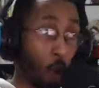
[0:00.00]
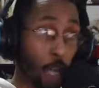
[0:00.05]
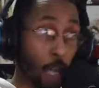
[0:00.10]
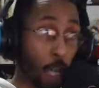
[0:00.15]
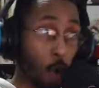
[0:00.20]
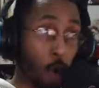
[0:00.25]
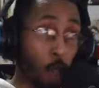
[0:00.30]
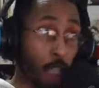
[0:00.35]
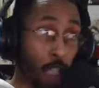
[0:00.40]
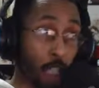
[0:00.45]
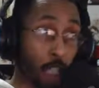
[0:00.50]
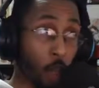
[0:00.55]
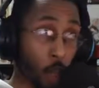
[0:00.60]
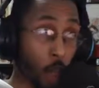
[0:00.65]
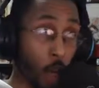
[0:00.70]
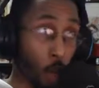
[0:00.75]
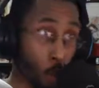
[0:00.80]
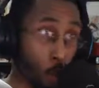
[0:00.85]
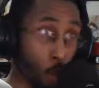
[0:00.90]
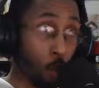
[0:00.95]
it was
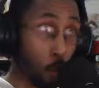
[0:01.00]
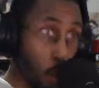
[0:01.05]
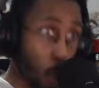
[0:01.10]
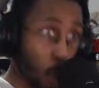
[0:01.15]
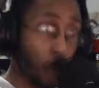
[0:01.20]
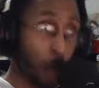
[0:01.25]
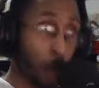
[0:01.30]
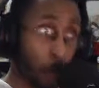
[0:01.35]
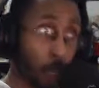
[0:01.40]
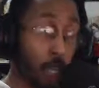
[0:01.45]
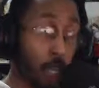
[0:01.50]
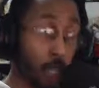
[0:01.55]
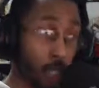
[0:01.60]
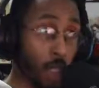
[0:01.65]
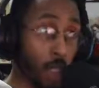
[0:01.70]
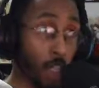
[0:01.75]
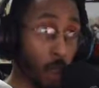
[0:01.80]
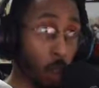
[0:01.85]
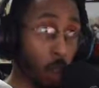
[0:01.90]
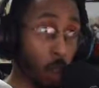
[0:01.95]
with the
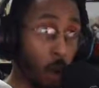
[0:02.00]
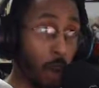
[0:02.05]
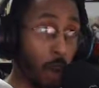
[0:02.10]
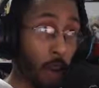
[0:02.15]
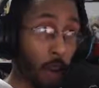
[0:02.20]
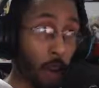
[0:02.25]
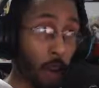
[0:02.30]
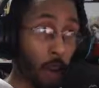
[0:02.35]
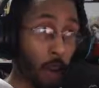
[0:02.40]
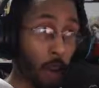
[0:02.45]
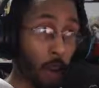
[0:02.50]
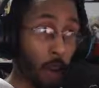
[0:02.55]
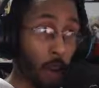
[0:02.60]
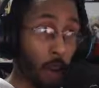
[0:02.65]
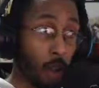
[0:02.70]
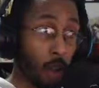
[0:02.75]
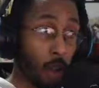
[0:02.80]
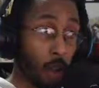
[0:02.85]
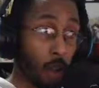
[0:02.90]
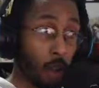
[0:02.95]
PlayStation 1.
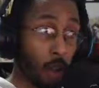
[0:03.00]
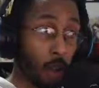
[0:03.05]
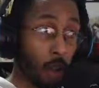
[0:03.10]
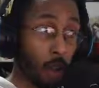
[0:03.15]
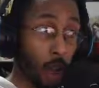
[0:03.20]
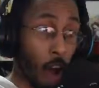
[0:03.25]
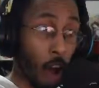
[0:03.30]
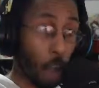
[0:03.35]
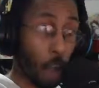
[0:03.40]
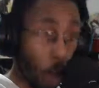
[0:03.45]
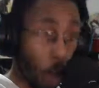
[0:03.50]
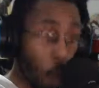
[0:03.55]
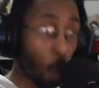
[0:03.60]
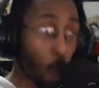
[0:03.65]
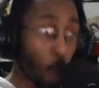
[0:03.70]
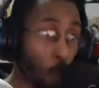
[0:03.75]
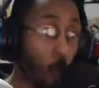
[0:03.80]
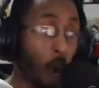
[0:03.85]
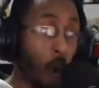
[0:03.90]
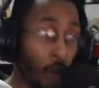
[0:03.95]
I
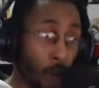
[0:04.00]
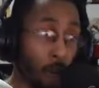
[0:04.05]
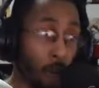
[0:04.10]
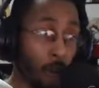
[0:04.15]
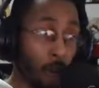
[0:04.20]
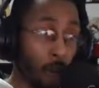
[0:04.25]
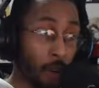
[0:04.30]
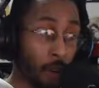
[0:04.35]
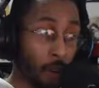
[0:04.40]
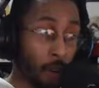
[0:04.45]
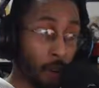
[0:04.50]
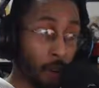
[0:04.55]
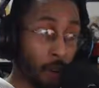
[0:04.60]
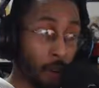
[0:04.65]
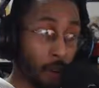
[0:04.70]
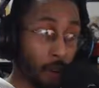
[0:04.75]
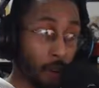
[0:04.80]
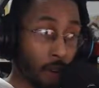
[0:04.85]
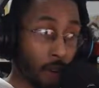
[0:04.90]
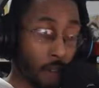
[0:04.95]
own one.
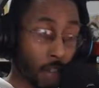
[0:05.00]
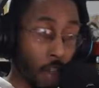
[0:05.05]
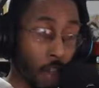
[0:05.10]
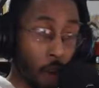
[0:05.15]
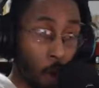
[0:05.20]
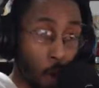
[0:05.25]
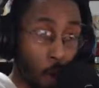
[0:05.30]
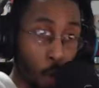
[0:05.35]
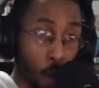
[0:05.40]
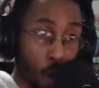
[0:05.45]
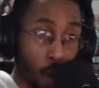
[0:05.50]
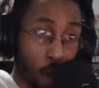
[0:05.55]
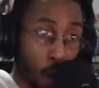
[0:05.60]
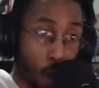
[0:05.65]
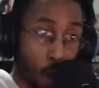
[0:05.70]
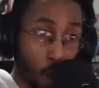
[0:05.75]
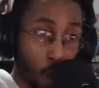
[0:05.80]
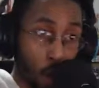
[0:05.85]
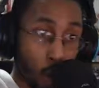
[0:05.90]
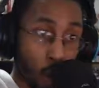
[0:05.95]
Like I own one of
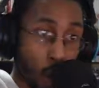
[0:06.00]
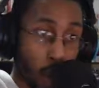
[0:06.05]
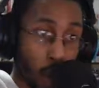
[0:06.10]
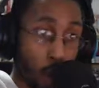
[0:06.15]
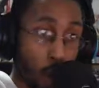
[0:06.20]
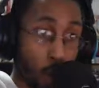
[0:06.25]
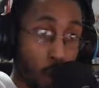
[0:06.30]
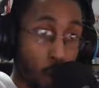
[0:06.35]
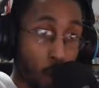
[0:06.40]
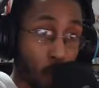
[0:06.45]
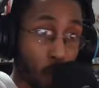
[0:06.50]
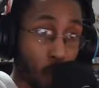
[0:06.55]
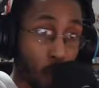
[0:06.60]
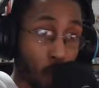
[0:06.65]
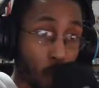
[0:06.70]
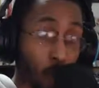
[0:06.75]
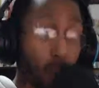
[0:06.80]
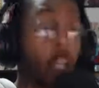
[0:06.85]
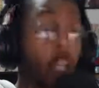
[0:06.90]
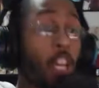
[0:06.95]
those dual analog
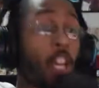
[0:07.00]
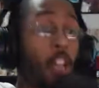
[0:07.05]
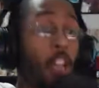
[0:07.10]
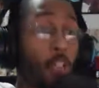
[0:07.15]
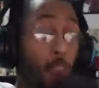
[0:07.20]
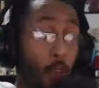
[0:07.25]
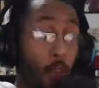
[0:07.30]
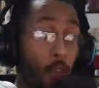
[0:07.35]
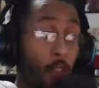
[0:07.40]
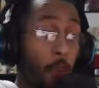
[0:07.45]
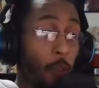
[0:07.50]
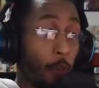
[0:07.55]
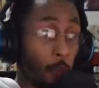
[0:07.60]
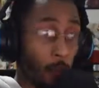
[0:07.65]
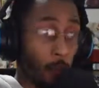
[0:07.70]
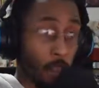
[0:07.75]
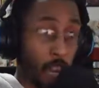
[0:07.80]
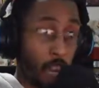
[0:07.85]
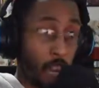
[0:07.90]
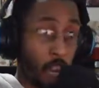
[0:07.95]
controllers.
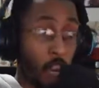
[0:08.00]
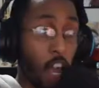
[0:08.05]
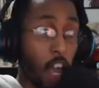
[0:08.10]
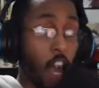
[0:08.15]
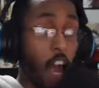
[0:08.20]
And